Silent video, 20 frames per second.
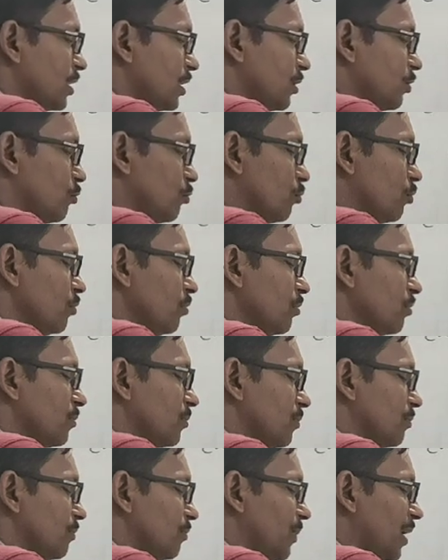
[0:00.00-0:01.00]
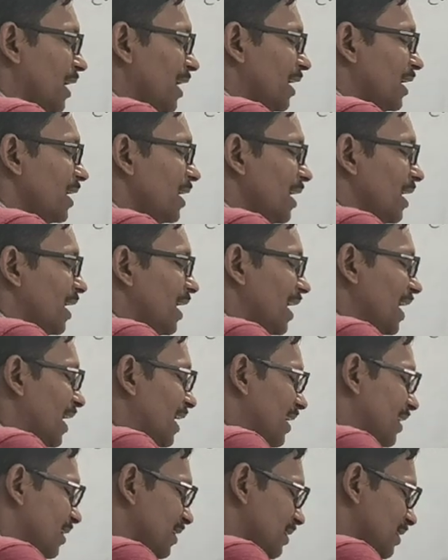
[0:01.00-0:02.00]
Q by
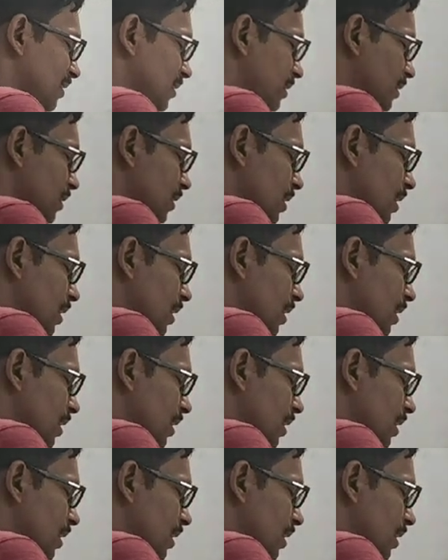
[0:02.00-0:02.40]
R.